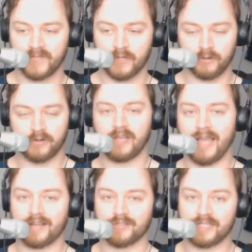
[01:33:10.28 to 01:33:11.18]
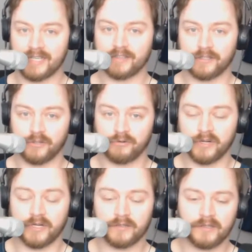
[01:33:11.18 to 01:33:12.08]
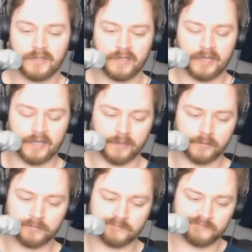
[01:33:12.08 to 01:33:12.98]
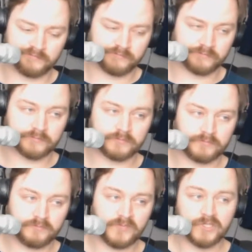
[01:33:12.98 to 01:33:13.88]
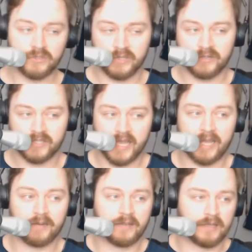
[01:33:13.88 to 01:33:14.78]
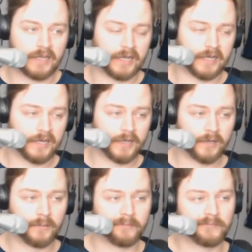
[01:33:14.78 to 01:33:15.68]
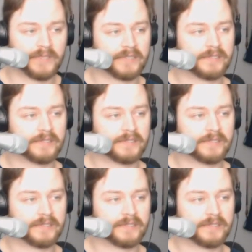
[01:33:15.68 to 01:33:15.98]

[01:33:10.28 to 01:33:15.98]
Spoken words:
in order to actually get the degree. So there's that. Trying